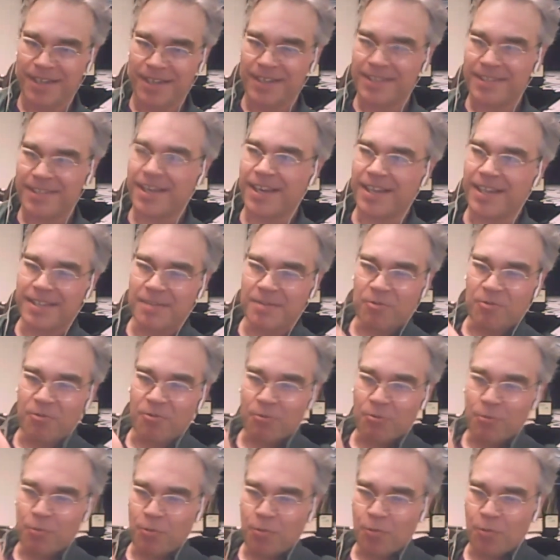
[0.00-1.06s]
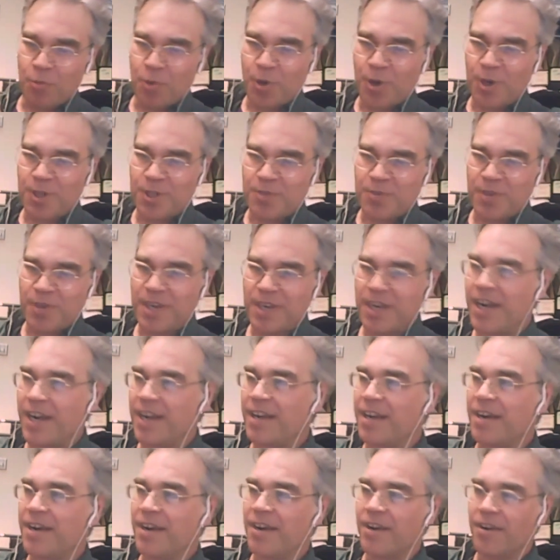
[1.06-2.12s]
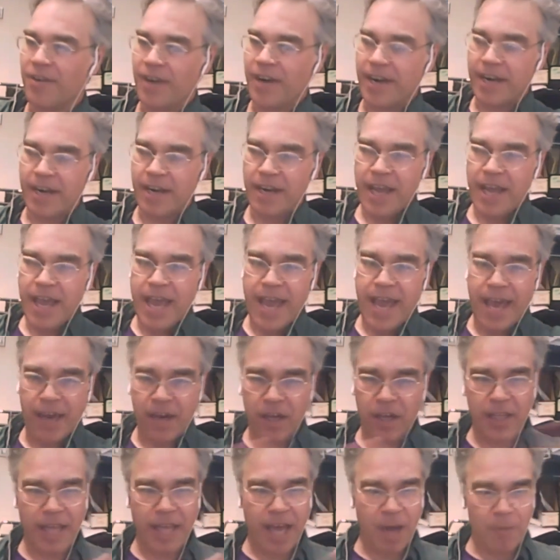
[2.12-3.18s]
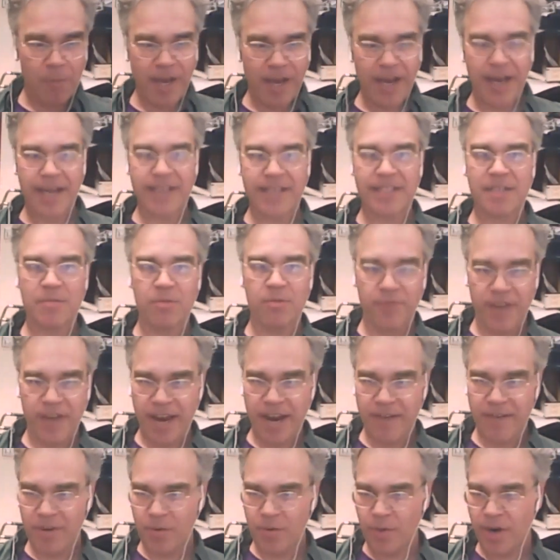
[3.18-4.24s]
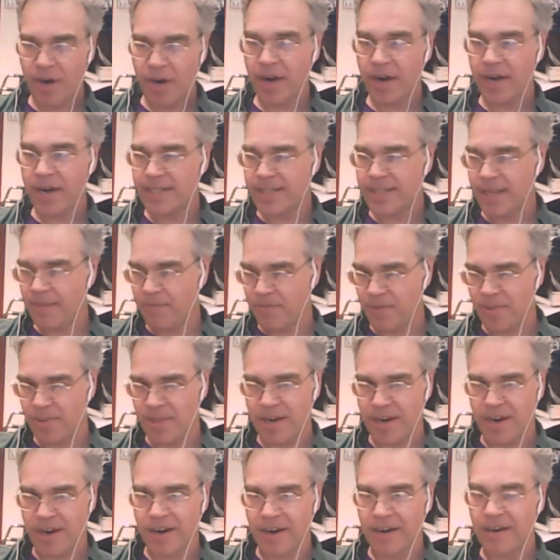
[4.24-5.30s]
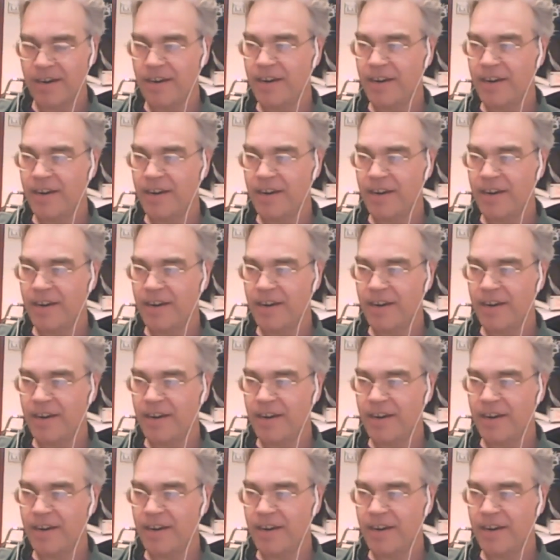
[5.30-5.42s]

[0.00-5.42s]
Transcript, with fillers: it's got some words written on it here, right? And I'll allow my eyes to move everywhere except for there,